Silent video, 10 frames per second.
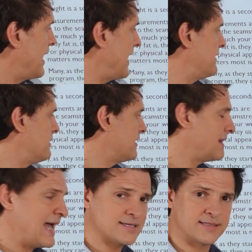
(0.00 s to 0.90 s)
And the
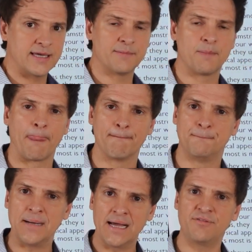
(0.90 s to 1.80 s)
last thing,
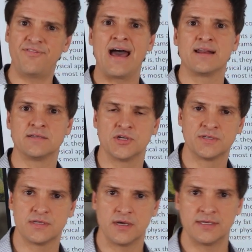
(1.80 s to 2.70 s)
body fat is
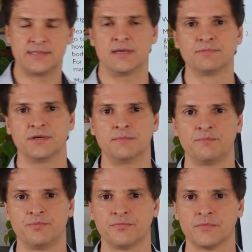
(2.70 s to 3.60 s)
just a symptom.
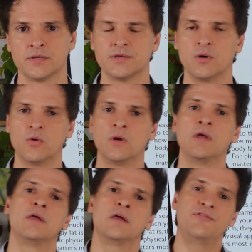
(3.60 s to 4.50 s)
So
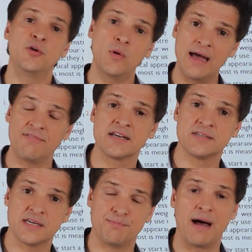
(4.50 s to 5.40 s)
if you have
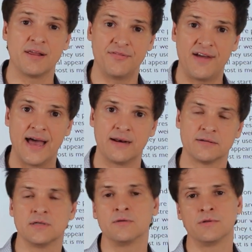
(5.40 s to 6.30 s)
excess body fat,
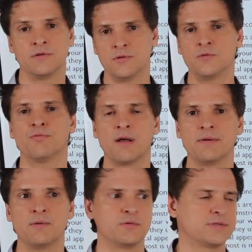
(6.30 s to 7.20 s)
so you
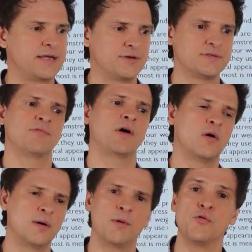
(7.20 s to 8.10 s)
probably will say to yourself,
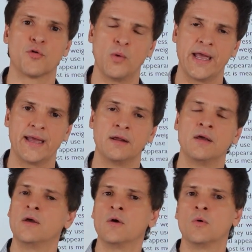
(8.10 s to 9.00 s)
oh, I'm overweight.
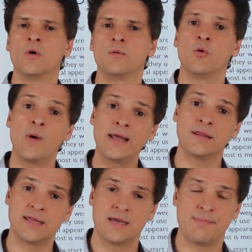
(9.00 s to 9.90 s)
Well, the way to
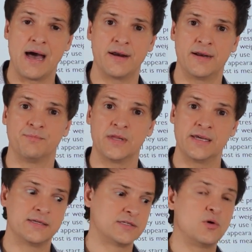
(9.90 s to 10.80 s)
think about it
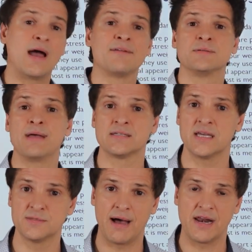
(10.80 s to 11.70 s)
is you have some
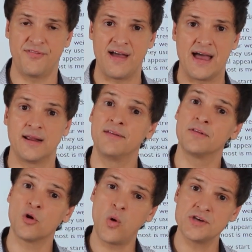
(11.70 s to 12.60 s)
excess body fat. And then
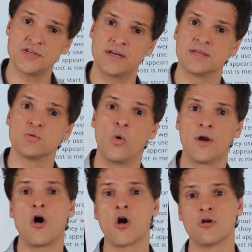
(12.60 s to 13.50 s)
the question is,
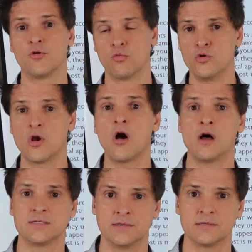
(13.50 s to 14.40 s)
what are the root
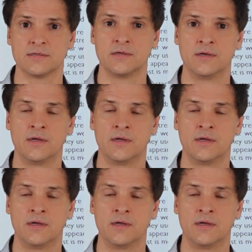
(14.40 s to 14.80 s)
causes?